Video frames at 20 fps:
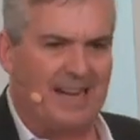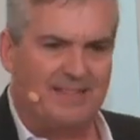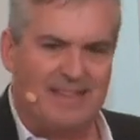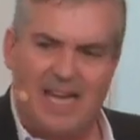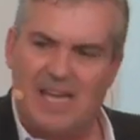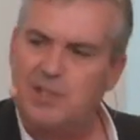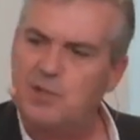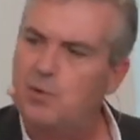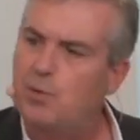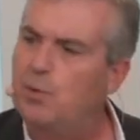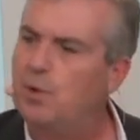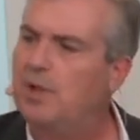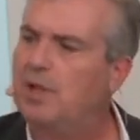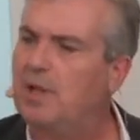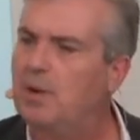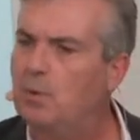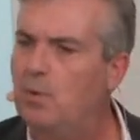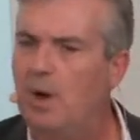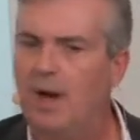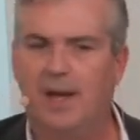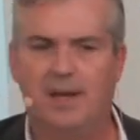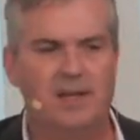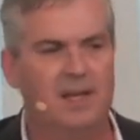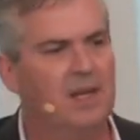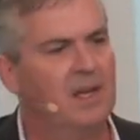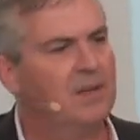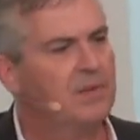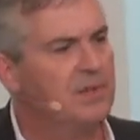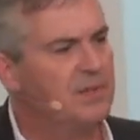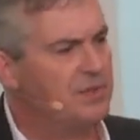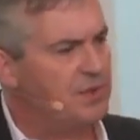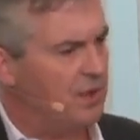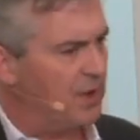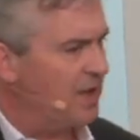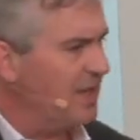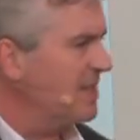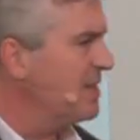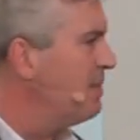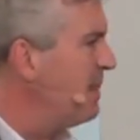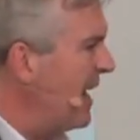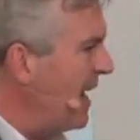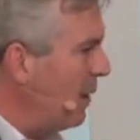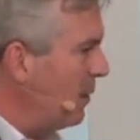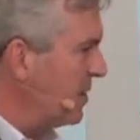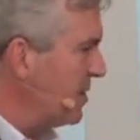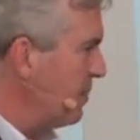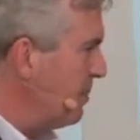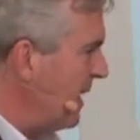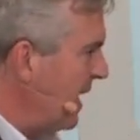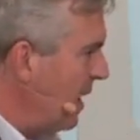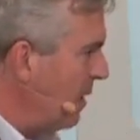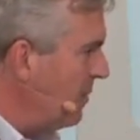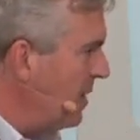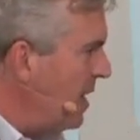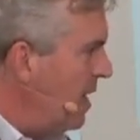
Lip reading: That's really what the circus bow is about.